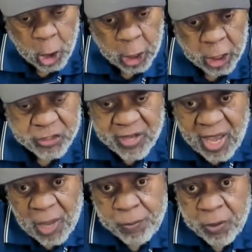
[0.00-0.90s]
in this
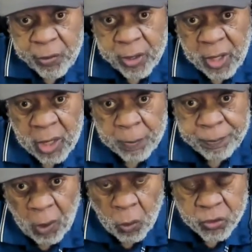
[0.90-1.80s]
time period in the
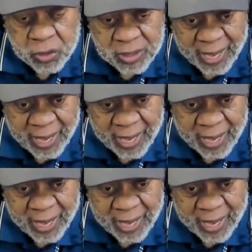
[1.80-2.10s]
post